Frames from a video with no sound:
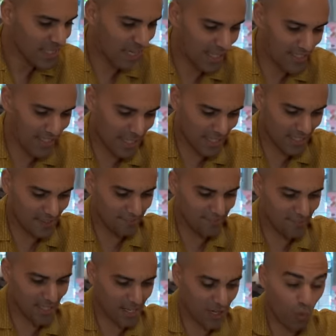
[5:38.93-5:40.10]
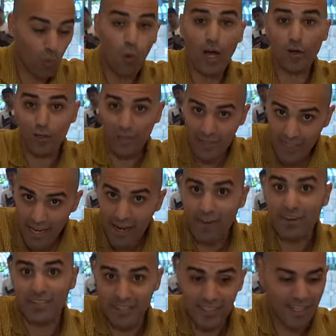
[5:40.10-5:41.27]
And then one of
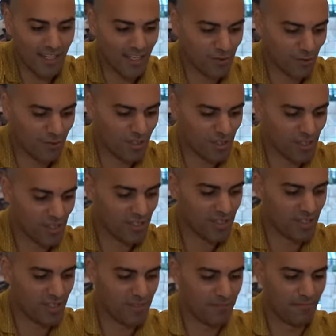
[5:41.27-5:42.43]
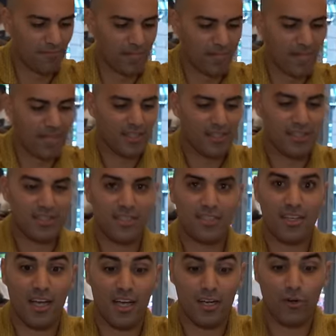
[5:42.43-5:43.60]
their signature dishes, this is
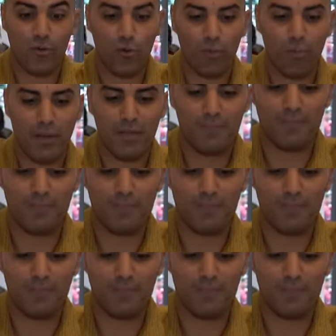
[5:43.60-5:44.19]
Garupa,